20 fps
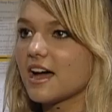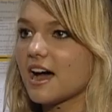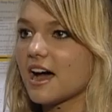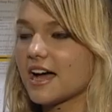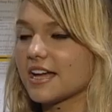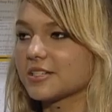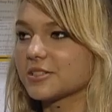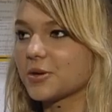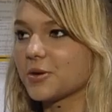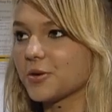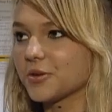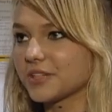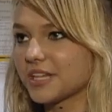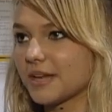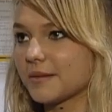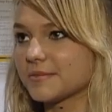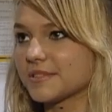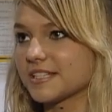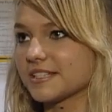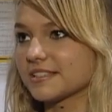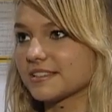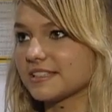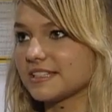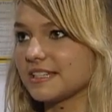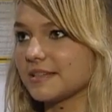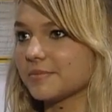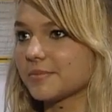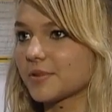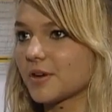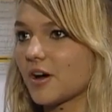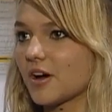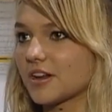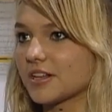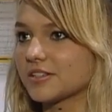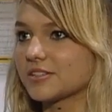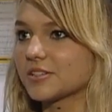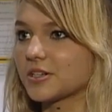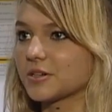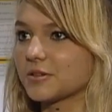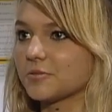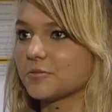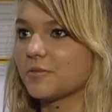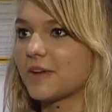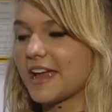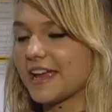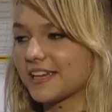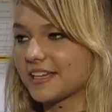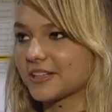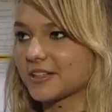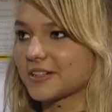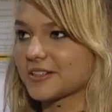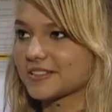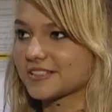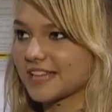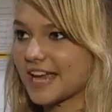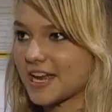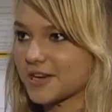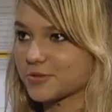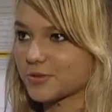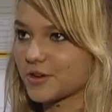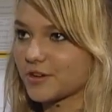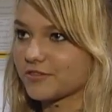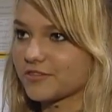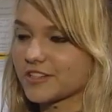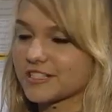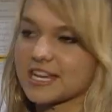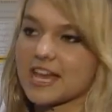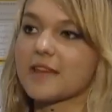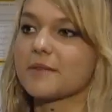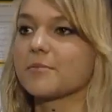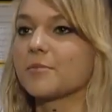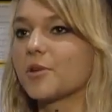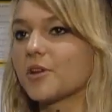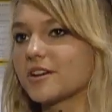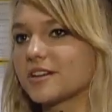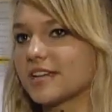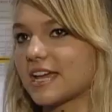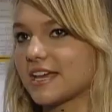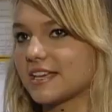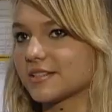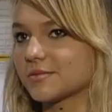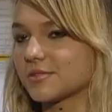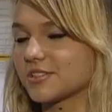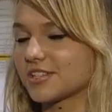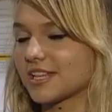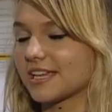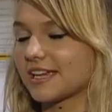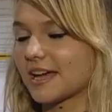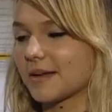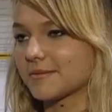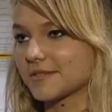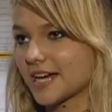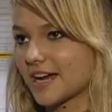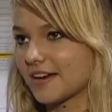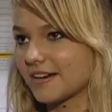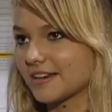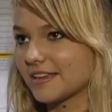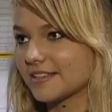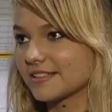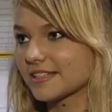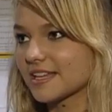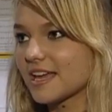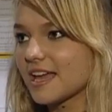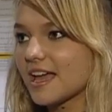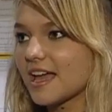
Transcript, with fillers: I told them to sleep on a certain regular schedule for 10 more days, which they kept diaries.